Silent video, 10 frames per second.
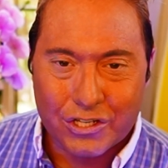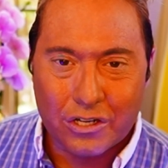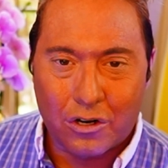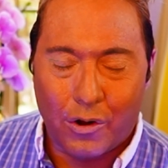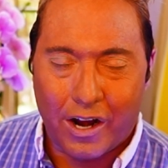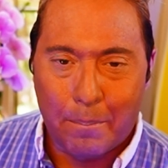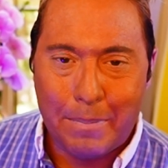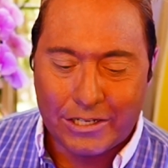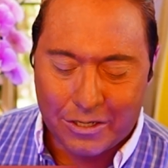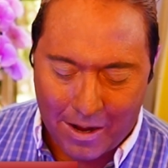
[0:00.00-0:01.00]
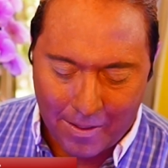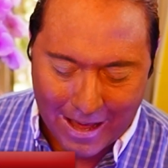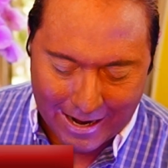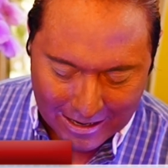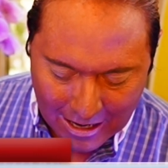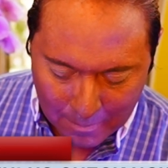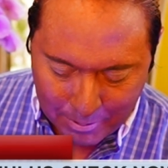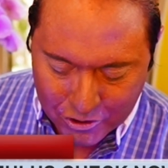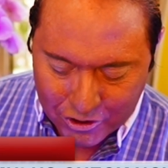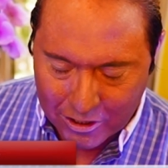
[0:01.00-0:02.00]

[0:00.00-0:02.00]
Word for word: Inflation is still going up. Based upon that,